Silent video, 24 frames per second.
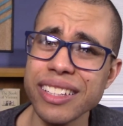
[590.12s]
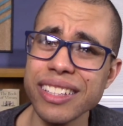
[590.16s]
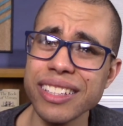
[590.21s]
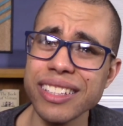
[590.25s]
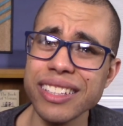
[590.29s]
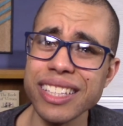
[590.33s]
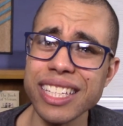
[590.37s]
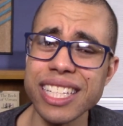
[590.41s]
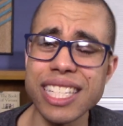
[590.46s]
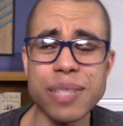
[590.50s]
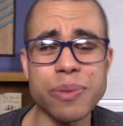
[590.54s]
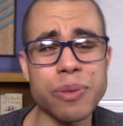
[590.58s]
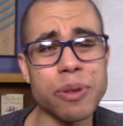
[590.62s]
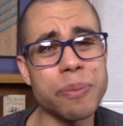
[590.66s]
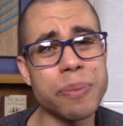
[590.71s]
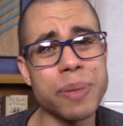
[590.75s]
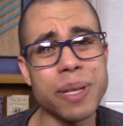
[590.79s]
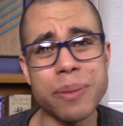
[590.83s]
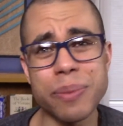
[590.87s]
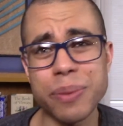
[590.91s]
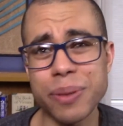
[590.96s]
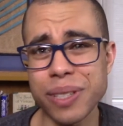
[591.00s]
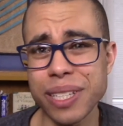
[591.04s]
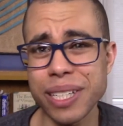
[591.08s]
That's where
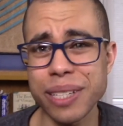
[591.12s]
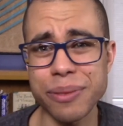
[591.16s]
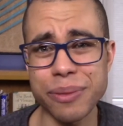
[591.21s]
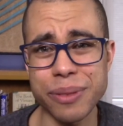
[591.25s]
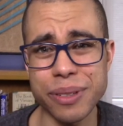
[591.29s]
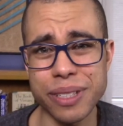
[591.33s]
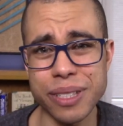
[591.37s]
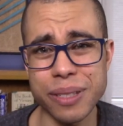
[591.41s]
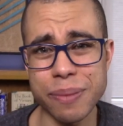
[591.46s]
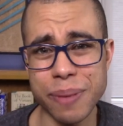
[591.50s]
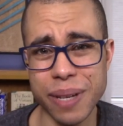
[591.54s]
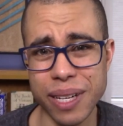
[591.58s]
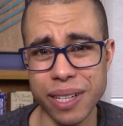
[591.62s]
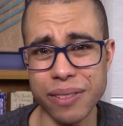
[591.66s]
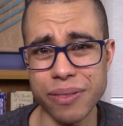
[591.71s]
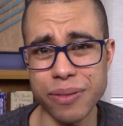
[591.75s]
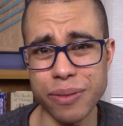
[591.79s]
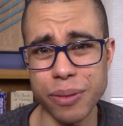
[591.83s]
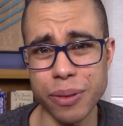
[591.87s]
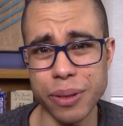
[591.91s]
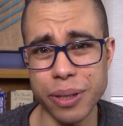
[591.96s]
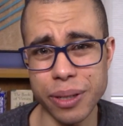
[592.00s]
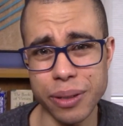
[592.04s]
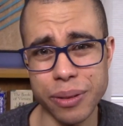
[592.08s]
people get respect
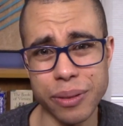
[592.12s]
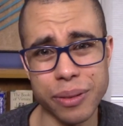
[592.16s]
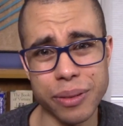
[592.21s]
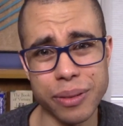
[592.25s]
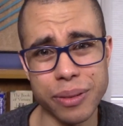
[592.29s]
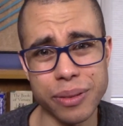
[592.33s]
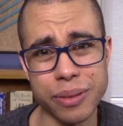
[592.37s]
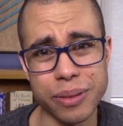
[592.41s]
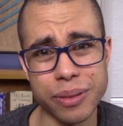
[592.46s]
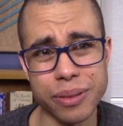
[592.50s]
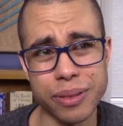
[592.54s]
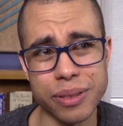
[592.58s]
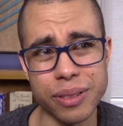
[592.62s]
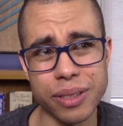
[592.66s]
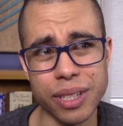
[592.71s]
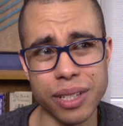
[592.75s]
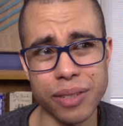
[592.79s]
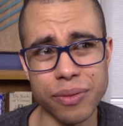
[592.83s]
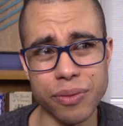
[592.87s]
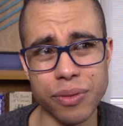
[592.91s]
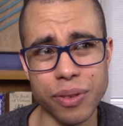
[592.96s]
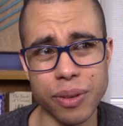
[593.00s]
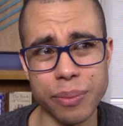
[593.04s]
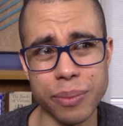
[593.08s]
for you
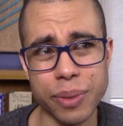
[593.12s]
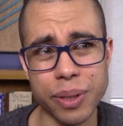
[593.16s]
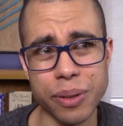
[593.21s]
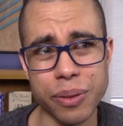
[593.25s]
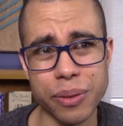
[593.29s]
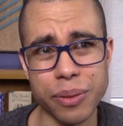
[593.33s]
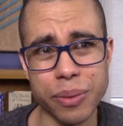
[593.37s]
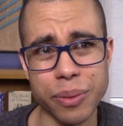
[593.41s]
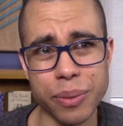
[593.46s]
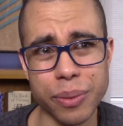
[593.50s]
and from you.